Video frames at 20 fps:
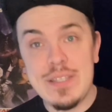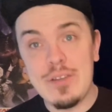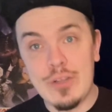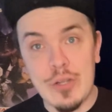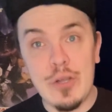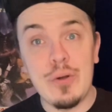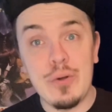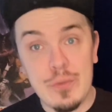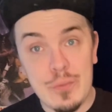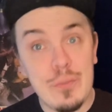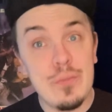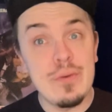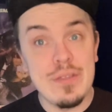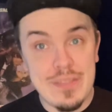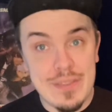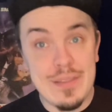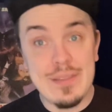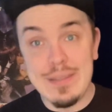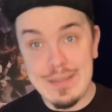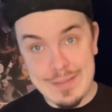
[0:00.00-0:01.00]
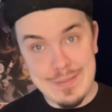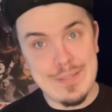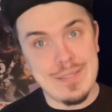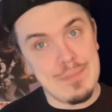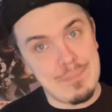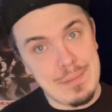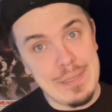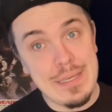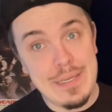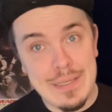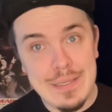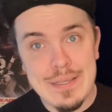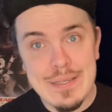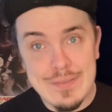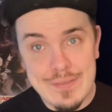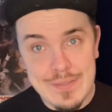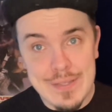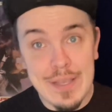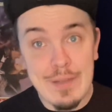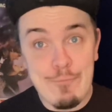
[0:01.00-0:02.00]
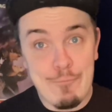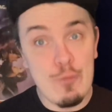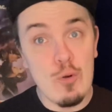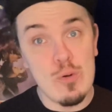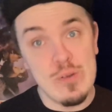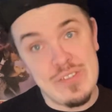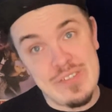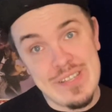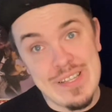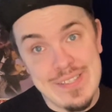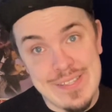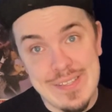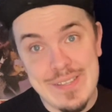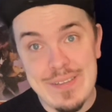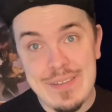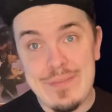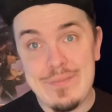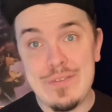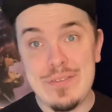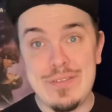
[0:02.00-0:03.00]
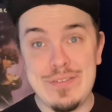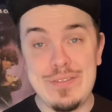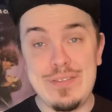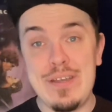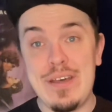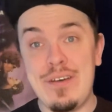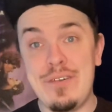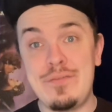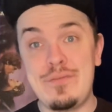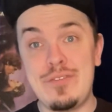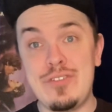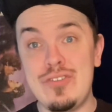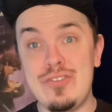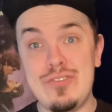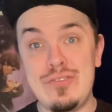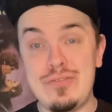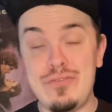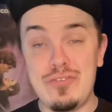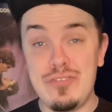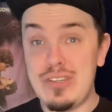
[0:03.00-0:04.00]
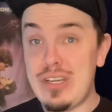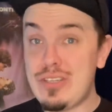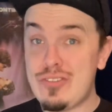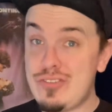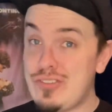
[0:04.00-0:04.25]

they're going with it that Sabine is, like, Force-sensitive and stuff. She's not